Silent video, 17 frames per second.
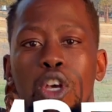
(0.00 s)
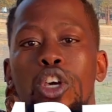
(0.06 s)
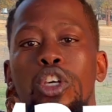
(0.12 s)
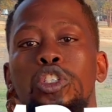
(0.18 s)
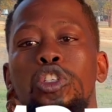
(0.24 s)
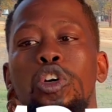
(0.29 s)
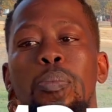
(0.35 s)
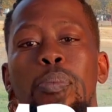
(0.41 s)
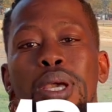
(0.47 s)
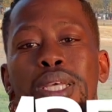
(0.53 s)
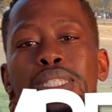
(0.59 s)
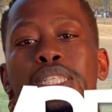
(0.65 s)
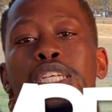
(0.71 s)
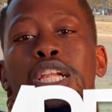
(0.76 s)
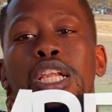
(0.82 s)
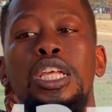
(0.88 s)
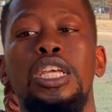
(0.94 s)
So
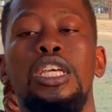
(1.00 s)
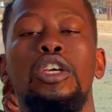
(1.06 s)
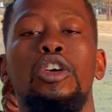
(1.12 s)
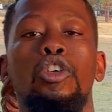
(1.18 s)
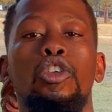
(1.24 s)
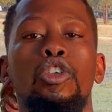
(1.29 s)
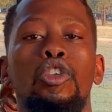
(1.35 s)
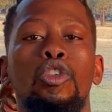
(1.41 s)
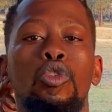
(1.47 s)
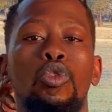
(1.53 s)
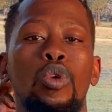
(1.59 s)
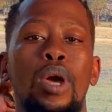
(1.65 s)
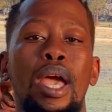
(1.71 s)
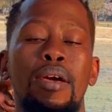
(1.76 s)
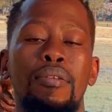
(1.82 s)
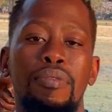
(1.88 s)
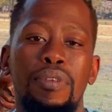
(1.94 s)
basically, you
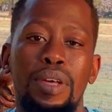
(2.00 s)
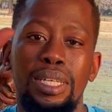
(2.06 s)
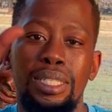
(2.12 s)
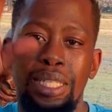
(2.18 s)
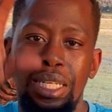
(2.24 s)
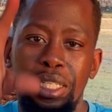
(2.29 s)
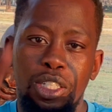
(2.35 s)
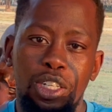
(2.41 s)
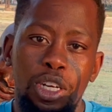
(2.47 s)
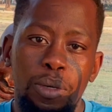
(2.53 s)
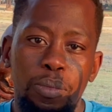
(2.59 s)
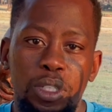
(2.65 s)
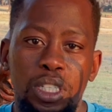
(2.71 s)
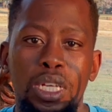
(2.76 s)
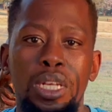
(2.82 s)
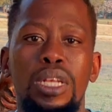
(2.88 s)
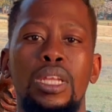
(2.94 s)
have a
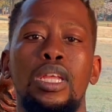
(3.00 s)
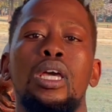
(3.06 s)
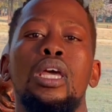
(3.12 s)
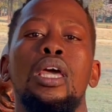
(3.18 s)
subscription